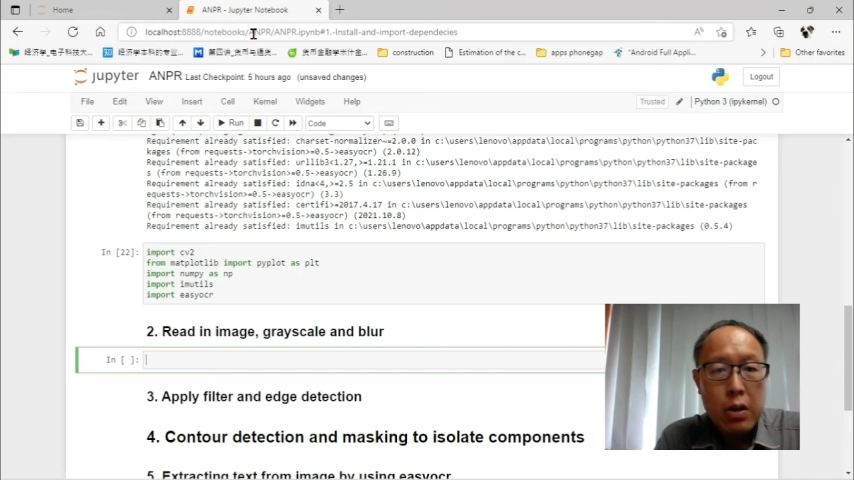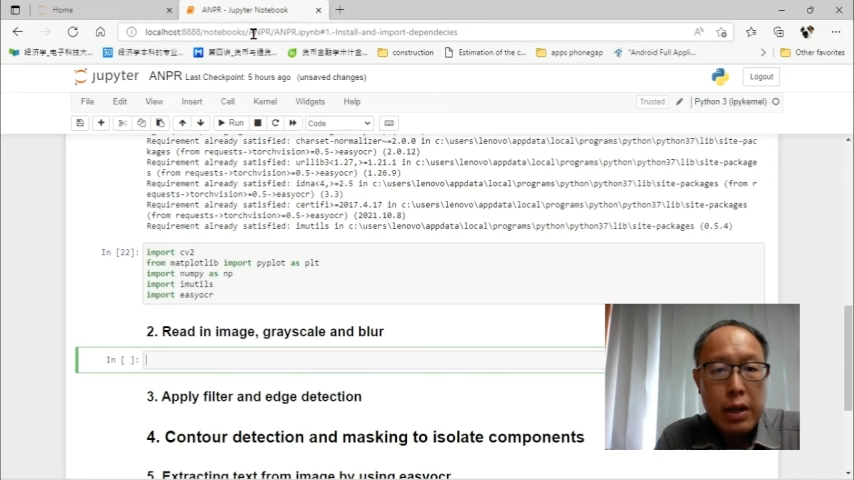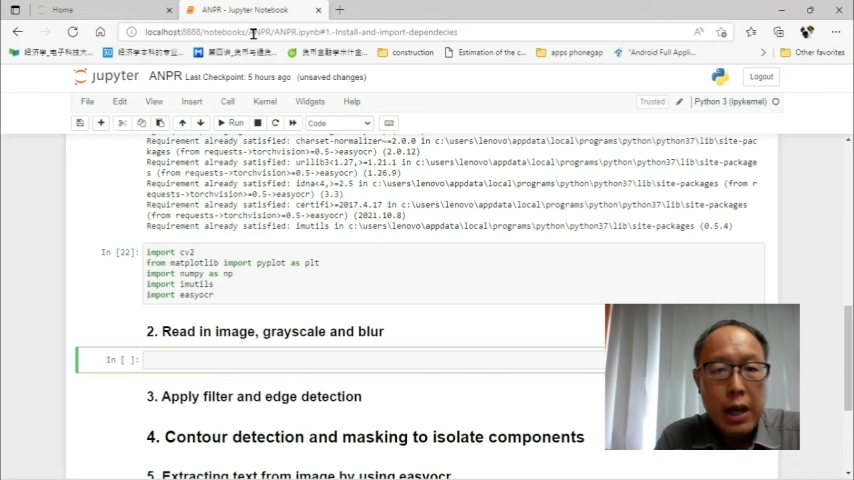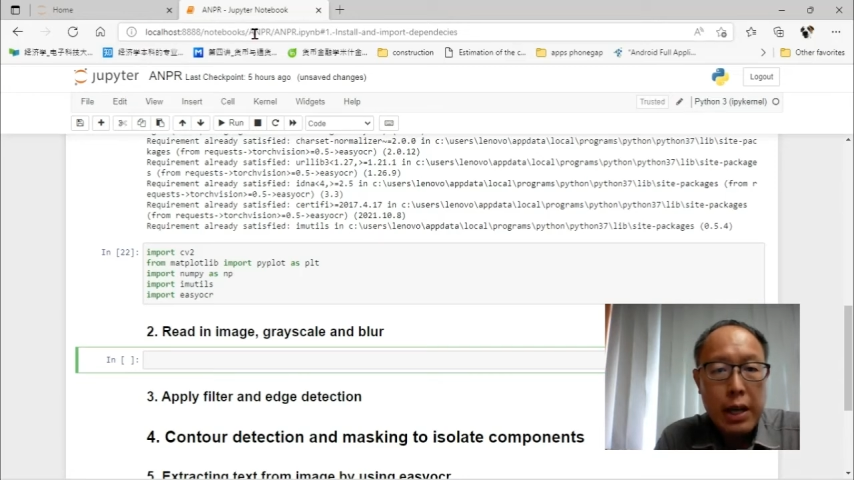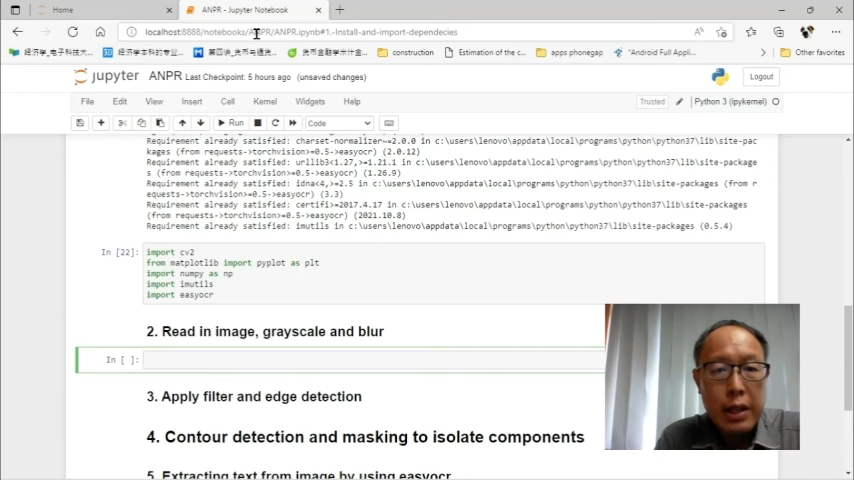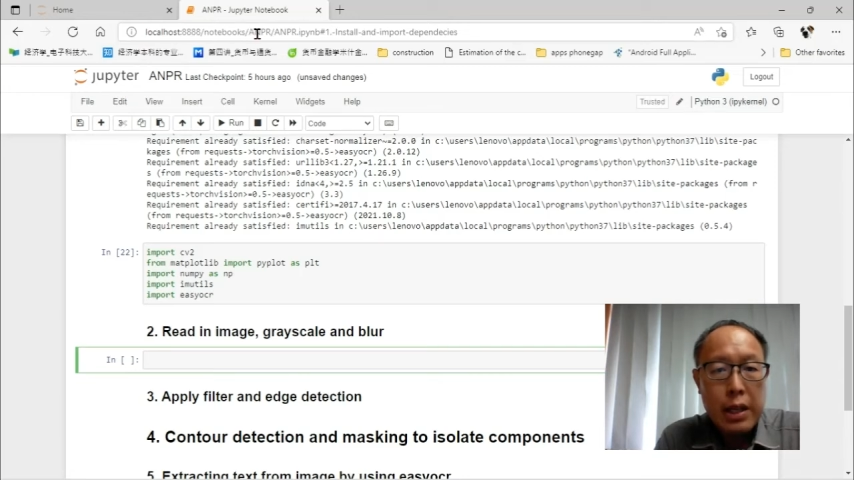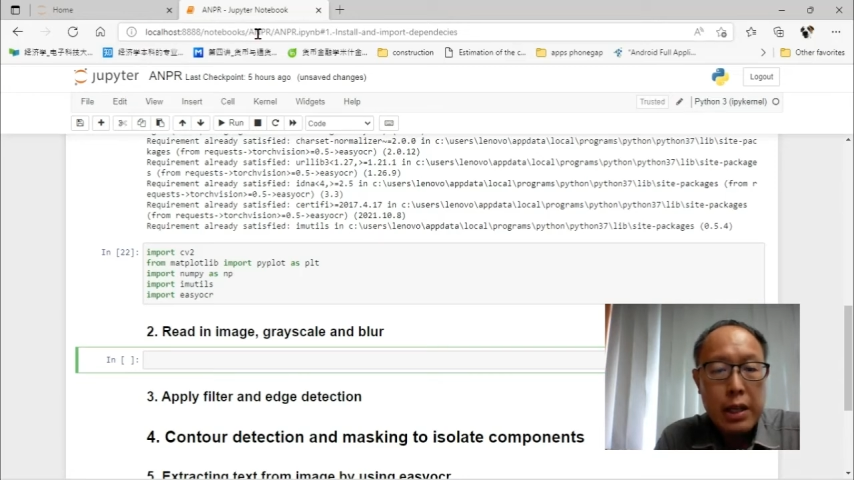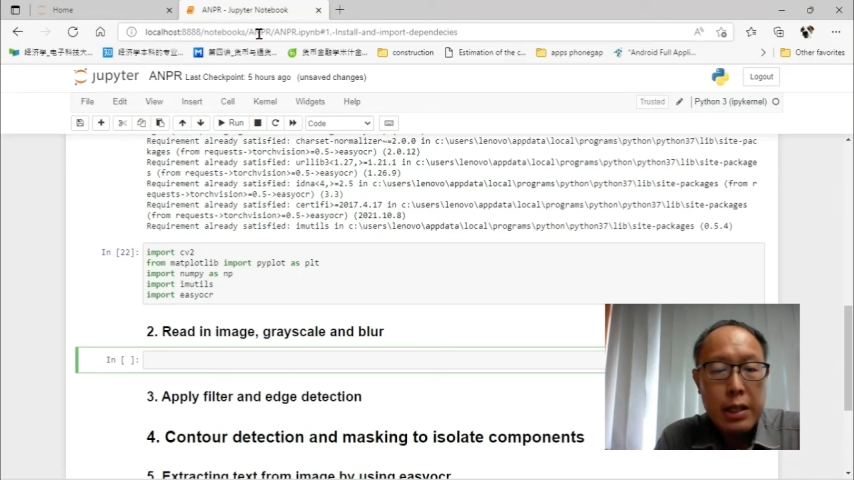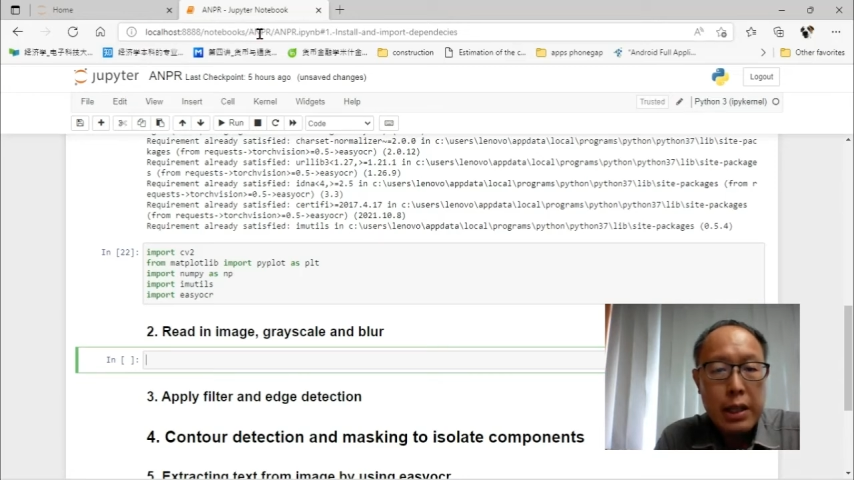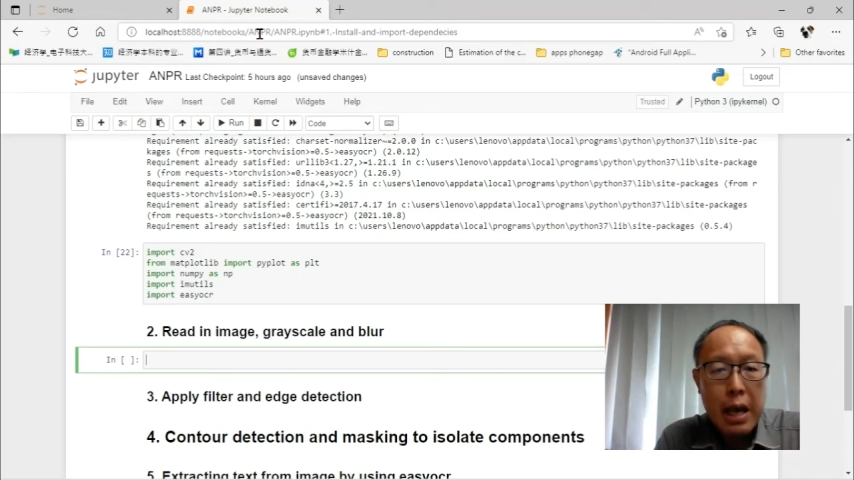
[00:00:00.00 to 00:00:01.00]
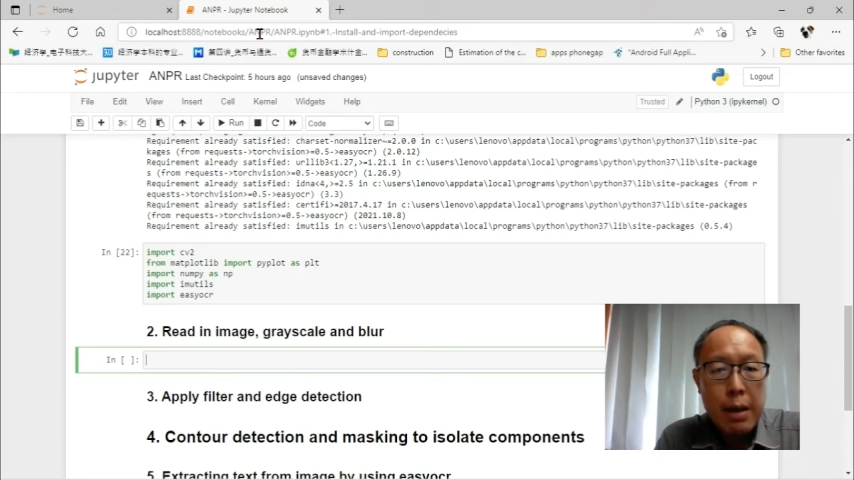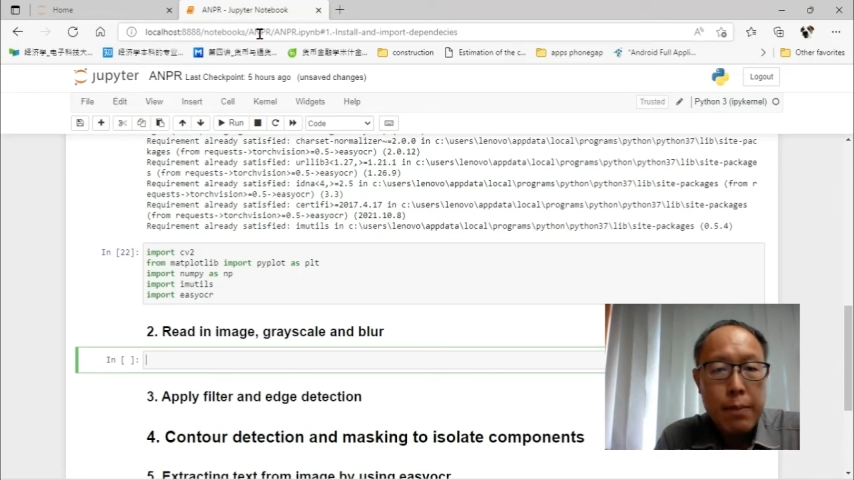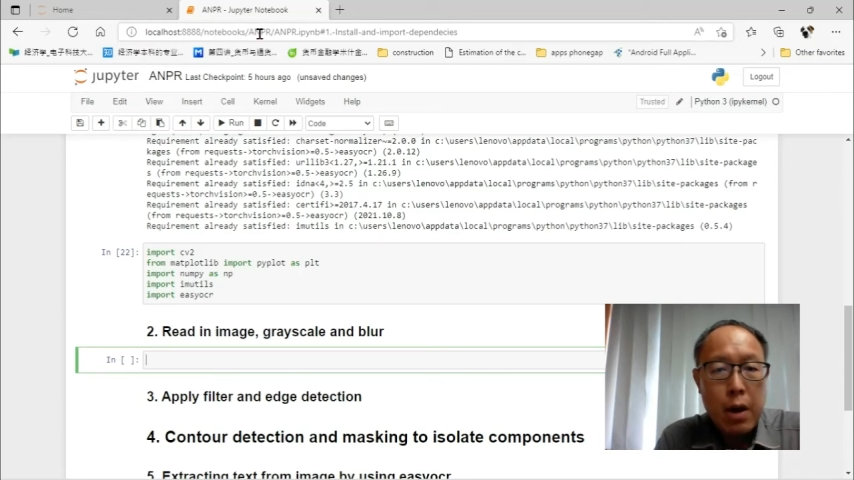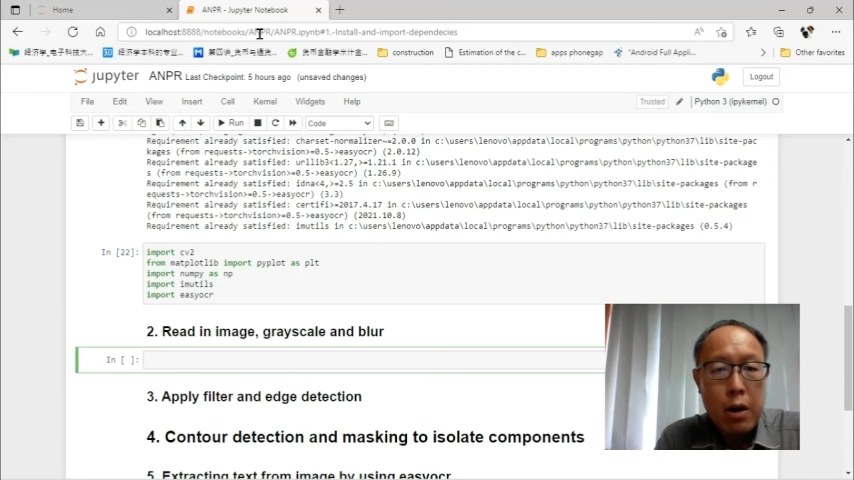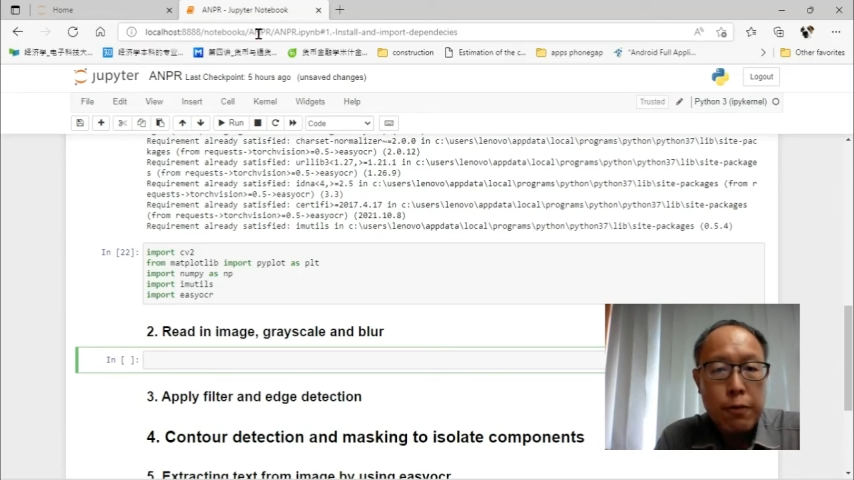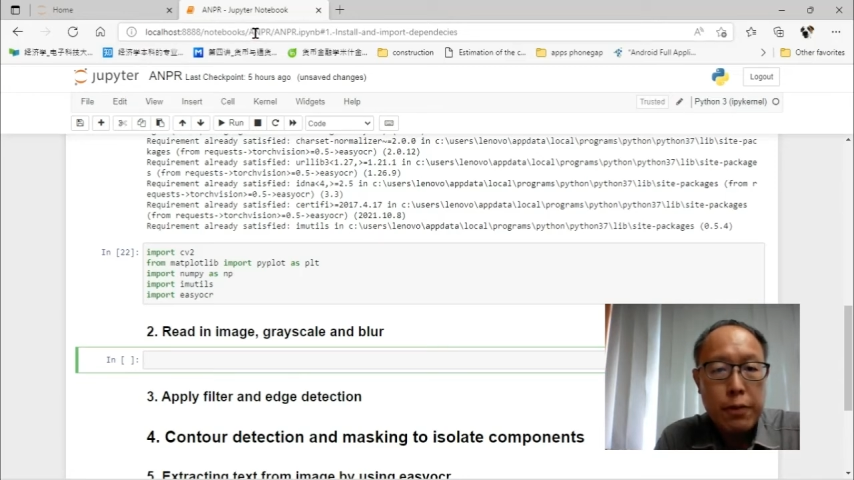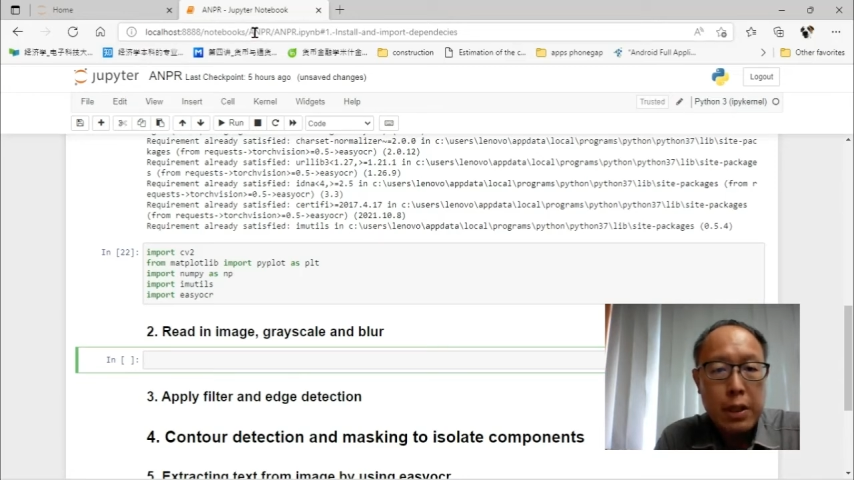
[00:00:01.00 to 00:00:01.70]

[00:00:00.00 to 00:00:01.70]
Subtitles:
Okay, the name of